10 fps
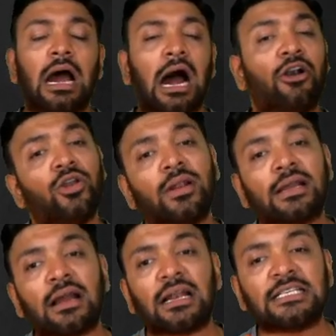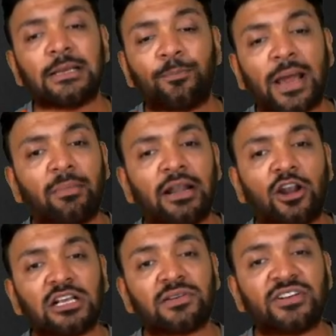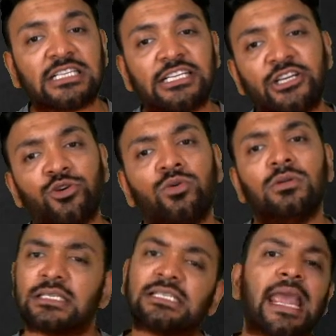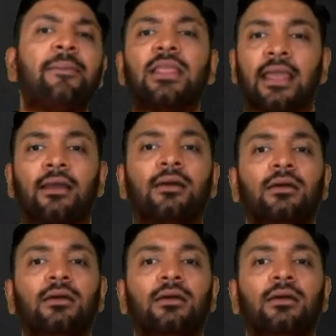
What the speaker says: how do you recognize impairment loss of a CGU? Same thing.